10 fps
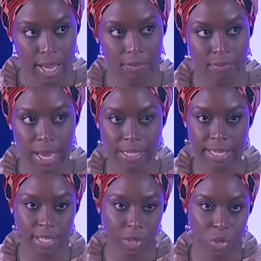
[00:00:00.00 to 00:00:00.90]
In fact,
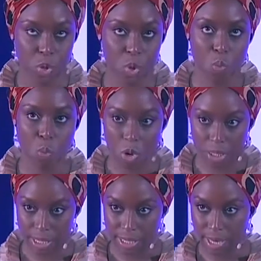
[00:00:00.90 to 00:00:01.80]
I did not know
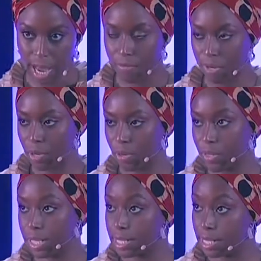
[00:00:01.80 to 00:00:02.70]
what African
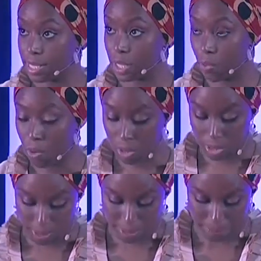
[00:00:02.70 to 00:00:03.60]
authenticity
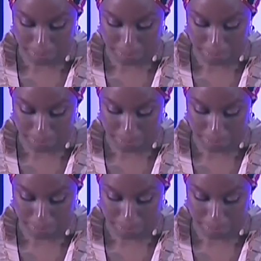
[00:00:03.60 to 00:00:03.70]
was.